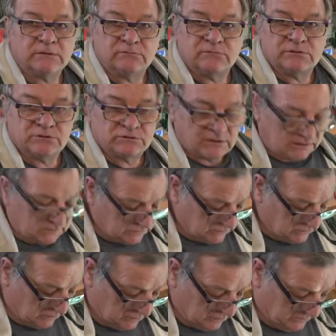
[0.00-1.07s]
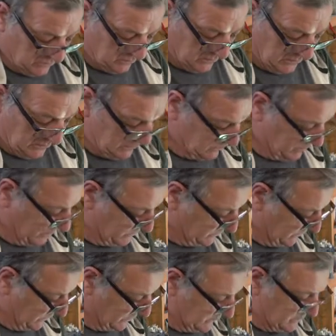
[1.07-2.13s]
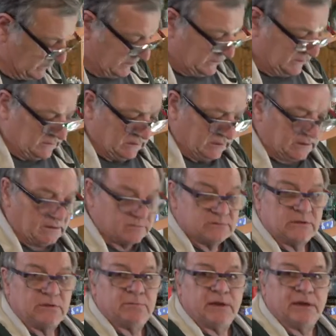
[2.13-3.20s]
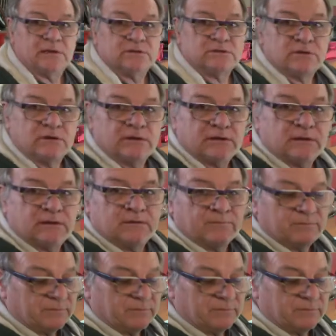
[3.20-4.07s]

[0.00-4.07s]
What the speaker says: registration document with it as well, so you can see it comes in a package like that.